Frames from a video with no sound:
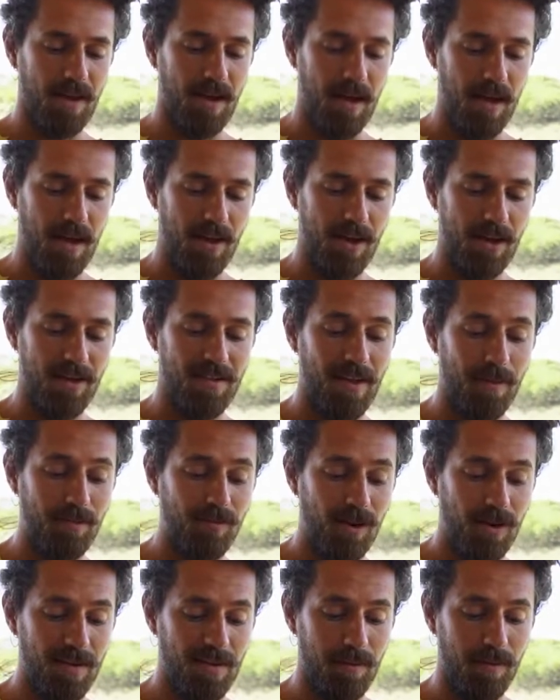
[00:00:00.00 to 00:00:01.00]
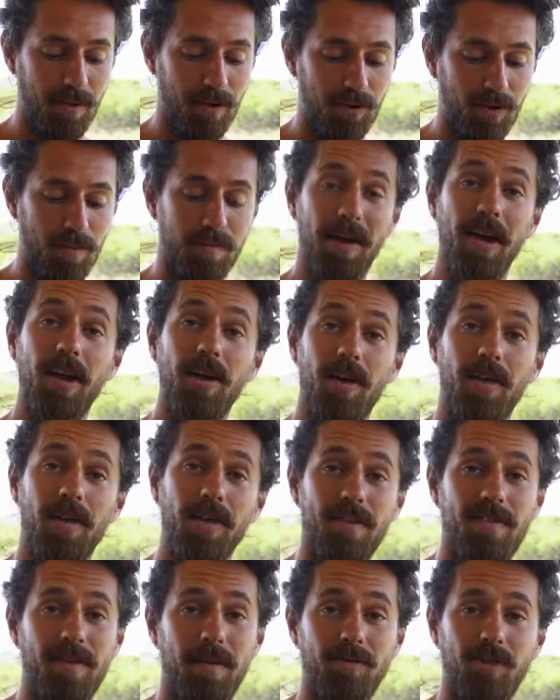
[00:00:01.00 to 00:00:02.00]
there are some jars that will do it better.
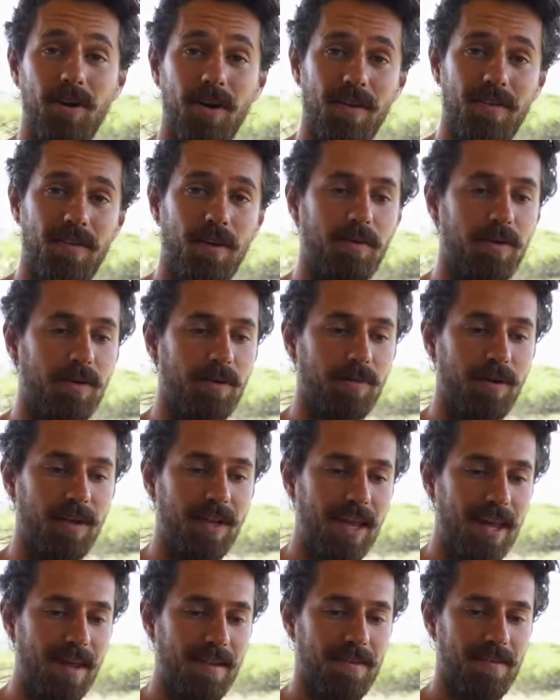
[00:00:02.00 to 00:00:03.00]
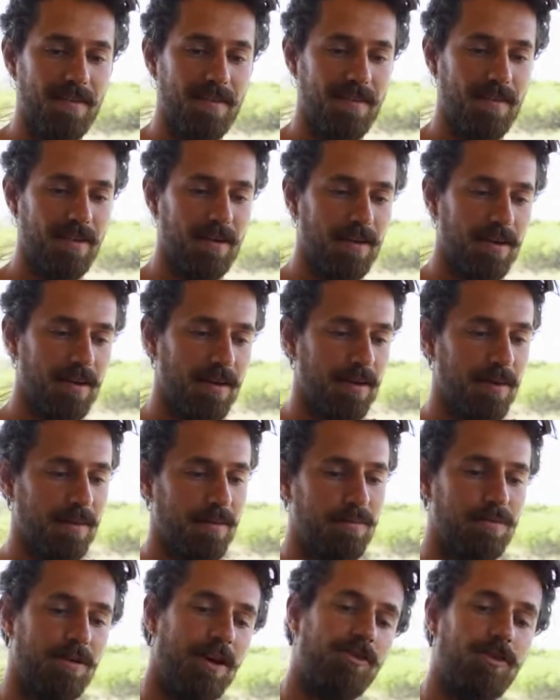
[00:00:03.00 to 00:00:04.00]
There are some jars that will release
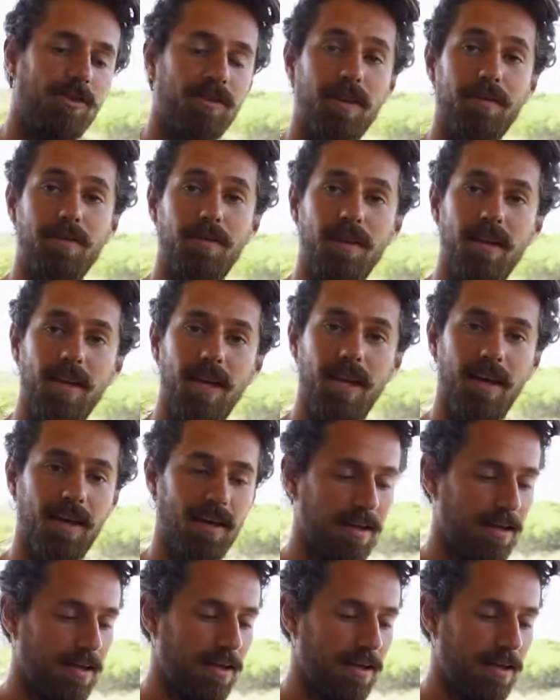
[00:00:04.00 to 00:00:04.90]
pressure differently.